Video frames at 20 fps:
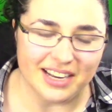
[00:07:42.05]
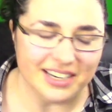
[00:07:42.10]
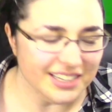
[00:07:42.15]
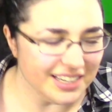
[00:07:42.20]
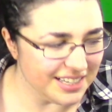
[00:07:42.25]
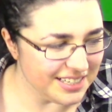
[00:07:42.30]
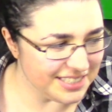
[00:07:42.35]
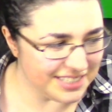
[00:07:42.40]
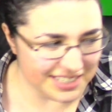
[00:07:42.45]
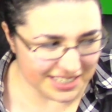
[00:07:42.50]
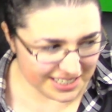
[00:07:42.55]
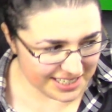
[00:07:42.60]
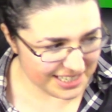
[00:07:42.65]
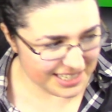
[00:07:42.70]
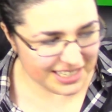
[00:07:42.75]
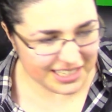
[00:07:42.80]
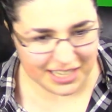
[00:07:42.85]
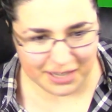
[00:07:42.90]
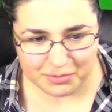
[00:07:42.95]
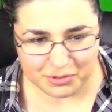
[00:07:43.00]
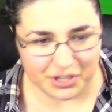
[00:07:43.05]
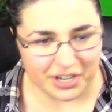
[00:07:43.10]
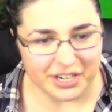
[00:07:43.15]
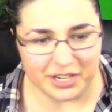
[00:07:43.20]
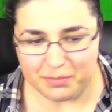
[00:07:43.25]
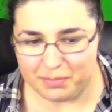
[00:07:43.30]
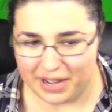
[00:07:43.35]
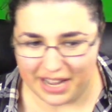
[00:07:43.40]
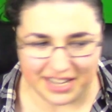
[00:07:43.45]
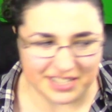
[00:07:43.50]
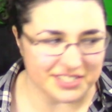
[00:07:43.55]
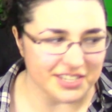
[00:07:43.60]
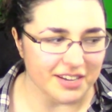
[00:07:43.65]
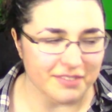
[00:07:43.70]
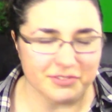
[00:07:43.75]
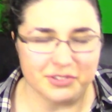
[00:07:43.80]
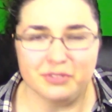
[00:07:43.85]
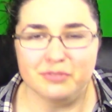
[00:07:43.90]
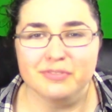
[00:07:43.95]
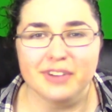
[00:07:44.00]
And yet, D&D keep trying to pass
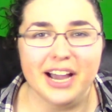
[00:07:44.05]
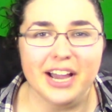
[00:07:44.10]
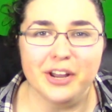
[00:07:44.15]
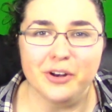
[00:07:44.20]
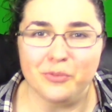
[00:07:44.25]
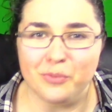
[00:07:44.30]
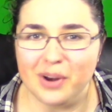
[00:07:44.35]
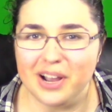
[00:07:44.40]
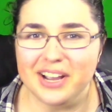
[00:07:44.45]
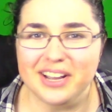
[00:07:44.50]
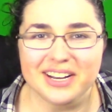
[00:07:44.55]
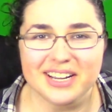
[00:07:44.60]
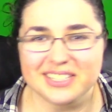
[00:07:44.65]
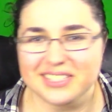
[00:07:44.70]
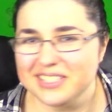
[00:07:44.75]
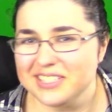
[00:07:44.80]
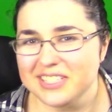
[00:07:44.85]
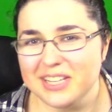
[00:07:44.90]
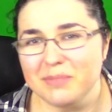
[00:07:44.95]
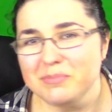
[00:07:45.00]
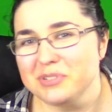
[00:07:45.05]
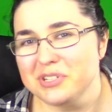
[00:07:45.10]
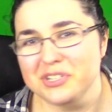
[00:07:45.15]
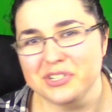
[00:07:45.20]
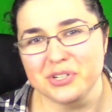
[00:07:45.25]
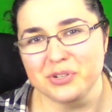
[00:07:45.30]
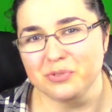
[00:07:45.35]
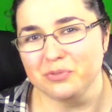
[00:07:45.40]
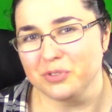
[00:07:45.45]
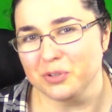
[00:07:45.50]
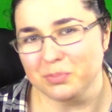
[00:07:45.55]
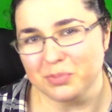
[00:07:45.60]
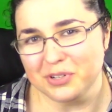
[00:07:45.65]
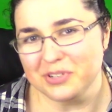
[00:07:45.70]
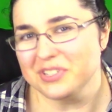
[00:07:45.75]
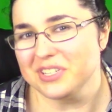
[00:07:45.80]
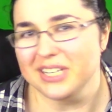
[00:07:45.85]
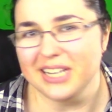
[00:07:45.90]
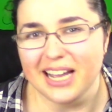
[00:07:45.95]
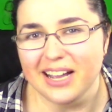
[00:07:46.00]
off divine right as a substitute for
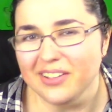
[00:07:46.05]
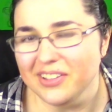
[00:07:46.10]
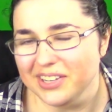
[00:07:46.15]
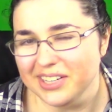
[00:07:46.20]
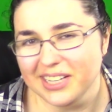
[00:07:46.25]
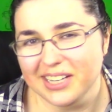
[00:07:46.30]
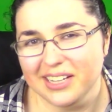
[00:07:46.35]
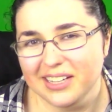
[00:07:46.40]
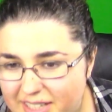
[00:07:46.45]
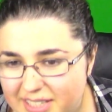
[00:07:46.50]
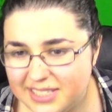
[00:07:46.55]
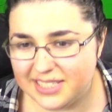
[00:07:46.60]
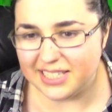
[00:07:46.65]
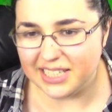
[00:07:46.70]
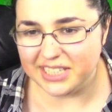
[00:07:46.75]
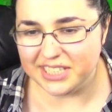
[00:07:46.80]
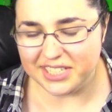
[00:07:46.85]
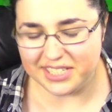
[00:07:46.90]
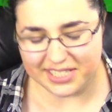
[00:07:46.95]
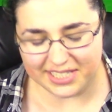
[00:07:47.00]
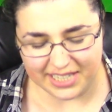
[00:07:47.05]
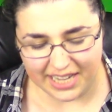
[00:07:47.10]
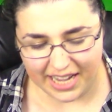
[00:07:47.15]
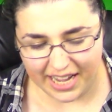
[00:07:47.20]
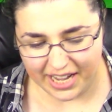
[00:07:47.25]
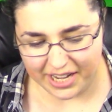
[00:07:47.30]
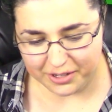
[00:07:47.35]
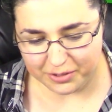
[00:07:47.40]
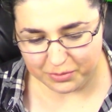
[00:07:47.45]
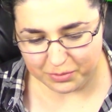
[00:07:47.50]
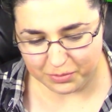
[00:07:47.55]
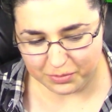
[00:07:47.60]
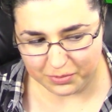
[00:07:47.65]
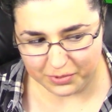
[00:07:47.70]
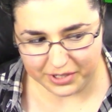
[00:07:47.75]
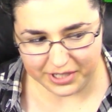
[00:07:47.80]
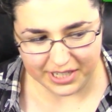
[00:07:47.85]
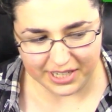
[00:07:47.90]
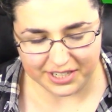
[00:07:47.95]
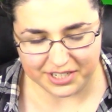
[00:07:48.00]
personality. It's such a sad,
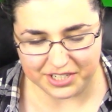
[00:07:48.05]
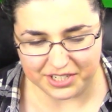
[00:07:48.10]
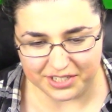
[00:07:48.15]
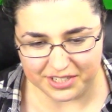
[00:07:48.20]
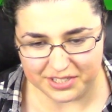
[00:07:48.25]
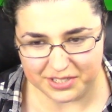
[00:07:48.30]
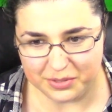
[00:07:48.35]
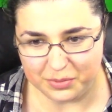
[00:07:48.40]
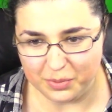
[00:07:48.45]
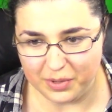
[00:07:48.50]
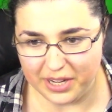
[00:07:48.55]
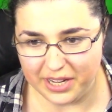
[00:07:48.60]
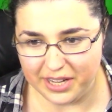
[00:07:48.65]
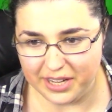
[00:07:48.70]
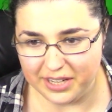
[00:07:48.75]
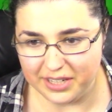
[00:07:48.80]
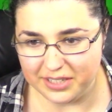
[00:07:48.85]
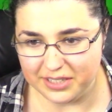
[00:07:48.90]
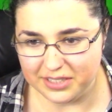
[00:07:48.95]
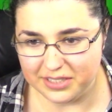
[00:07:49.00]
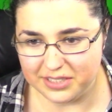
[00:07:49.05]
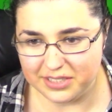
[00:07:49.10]
reductionist way